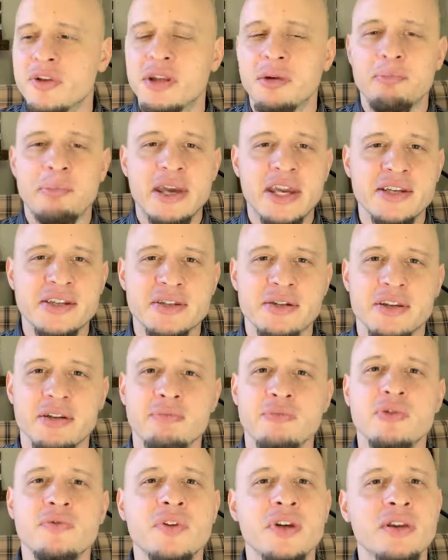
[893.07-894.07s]
the pace of the
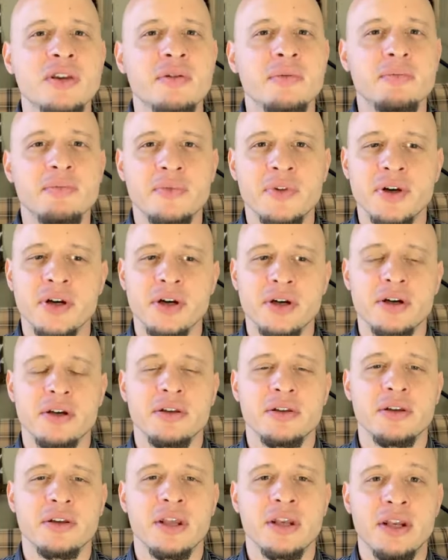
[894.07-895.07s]
movie,
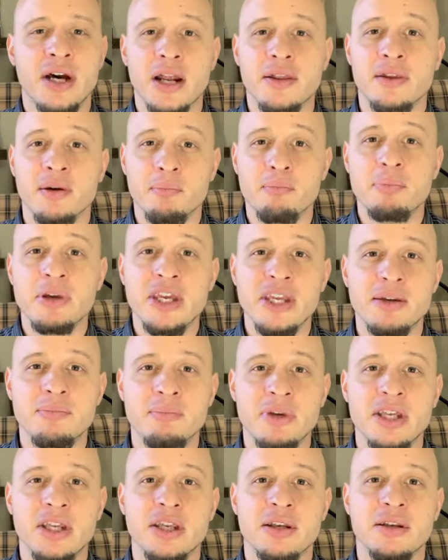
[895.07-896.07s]
and not the beat
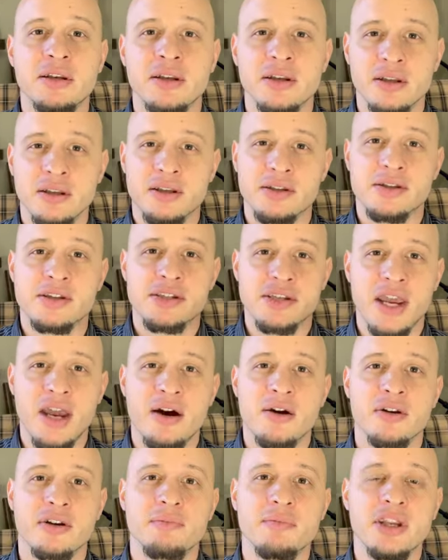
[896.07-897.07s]
meaning the
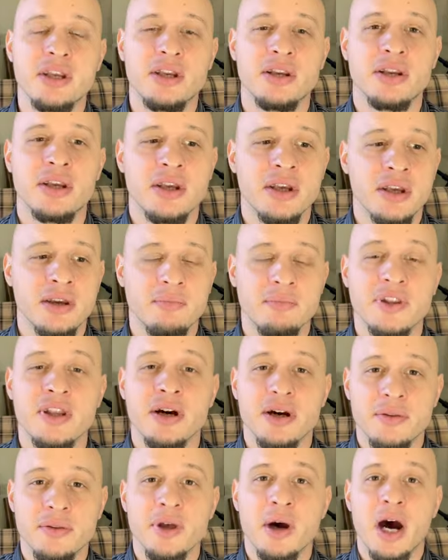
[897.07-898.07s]
sound, meaning
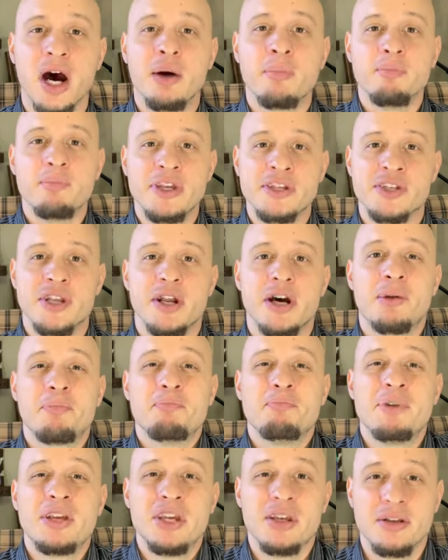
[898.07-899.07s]
is it
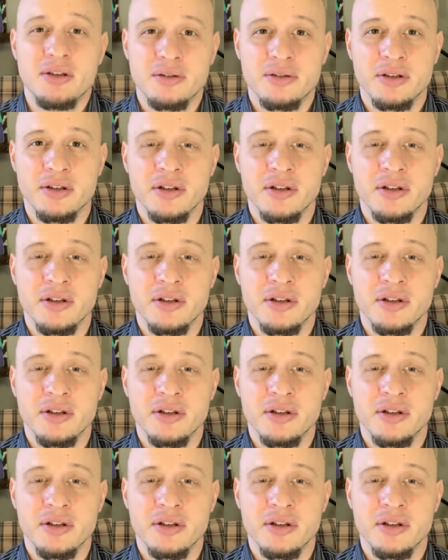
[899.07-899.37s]
upbeat,